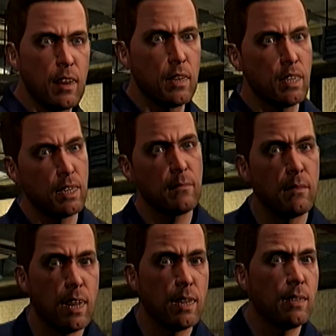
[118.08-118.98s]
there's
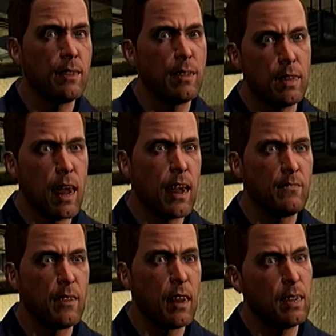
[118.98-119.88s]
some
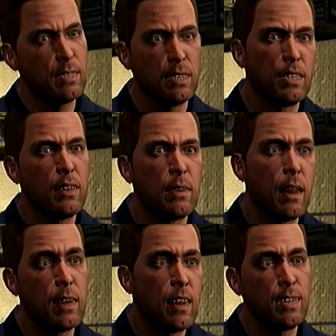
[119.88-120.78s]
evidence,
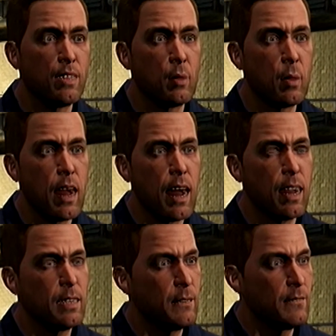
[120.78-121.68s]
and I need you
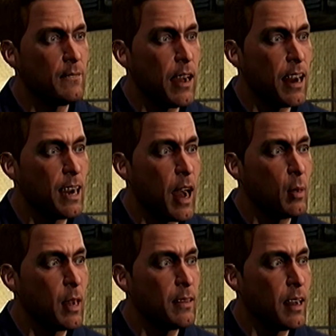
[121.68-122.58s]
guys to find
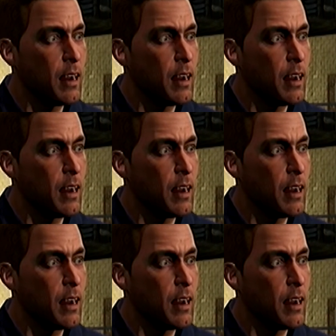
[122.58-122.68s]
out what